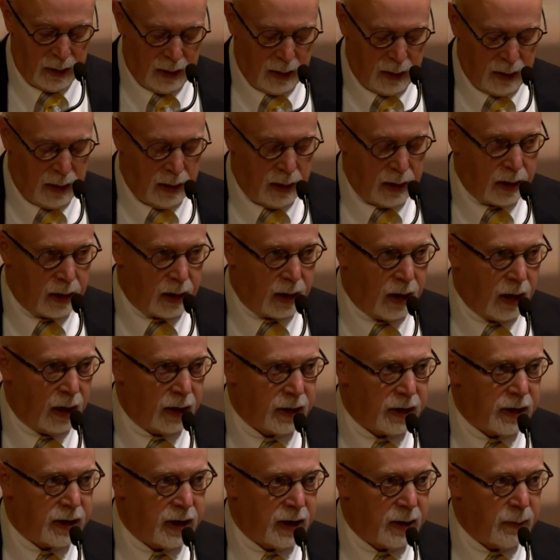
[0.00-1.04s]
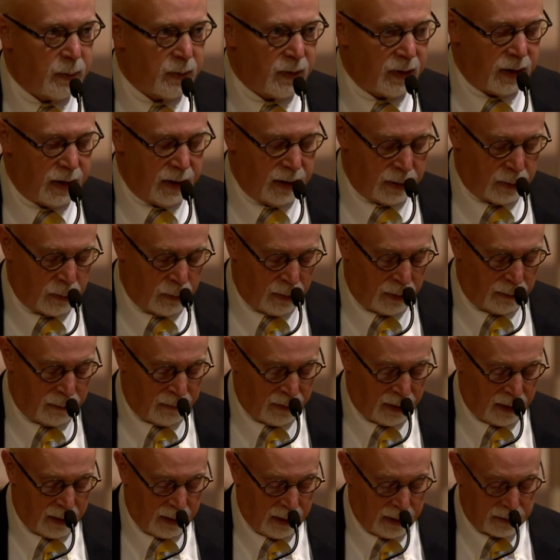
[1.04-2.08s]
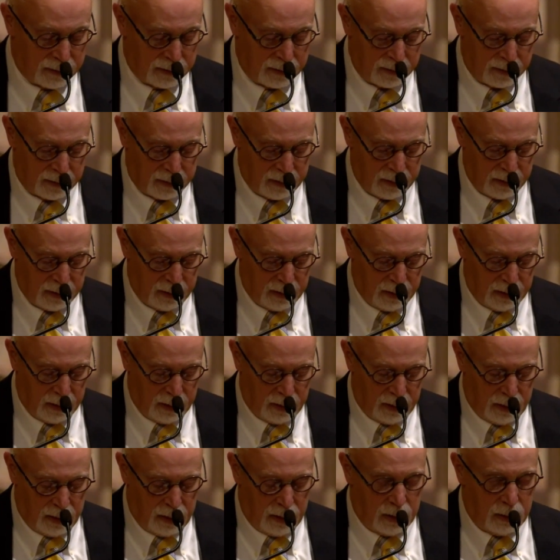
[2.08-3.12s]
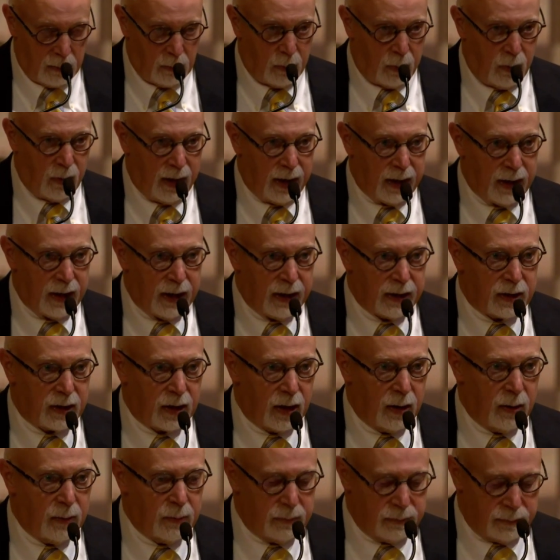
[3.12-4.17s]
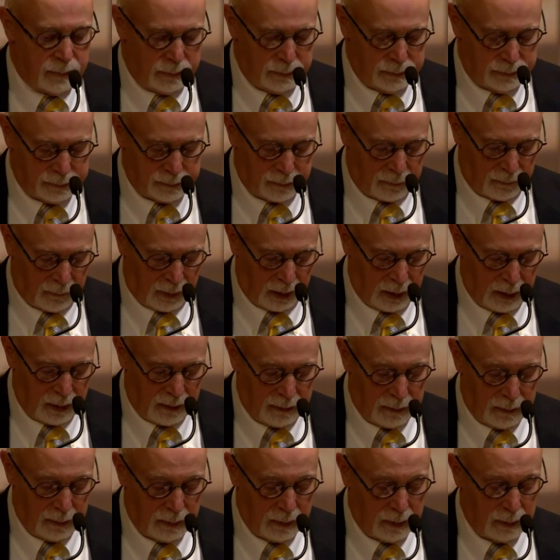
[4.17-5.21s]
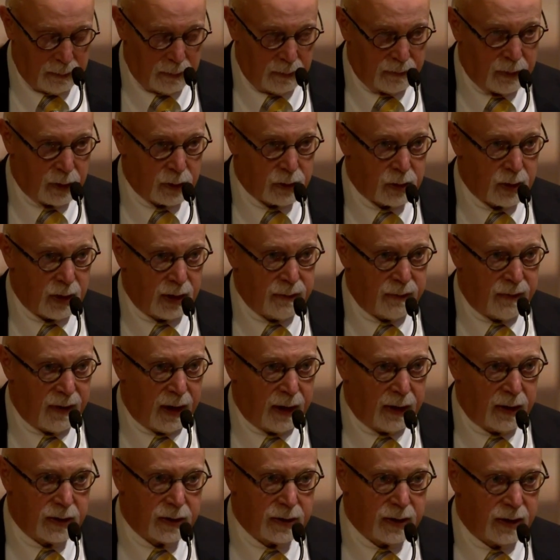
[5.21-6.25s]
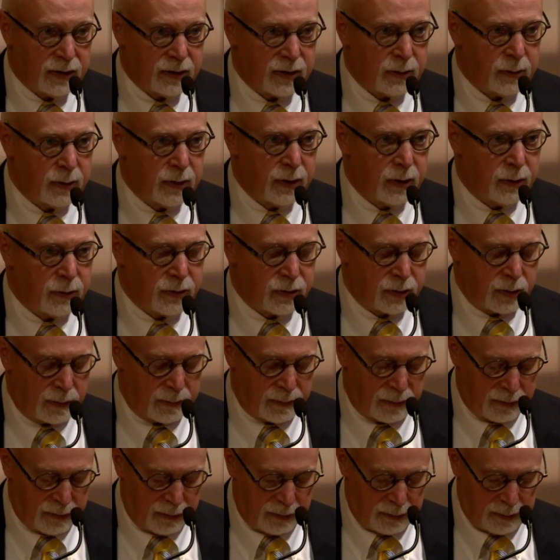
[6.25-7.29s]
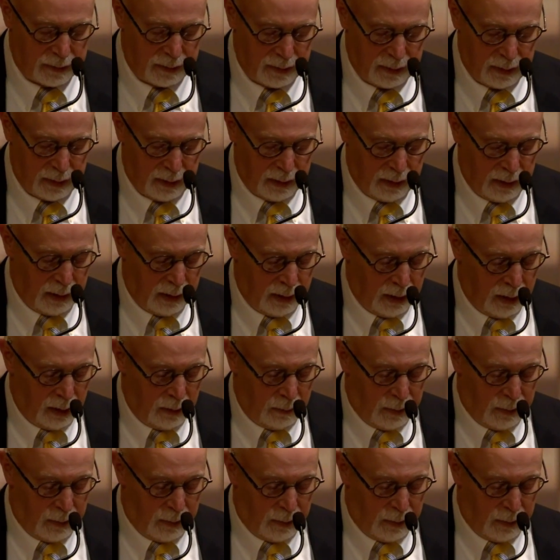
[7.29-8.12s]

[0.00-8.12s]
cut deeply into our finances. Plate income virtually vanished as there were no services. People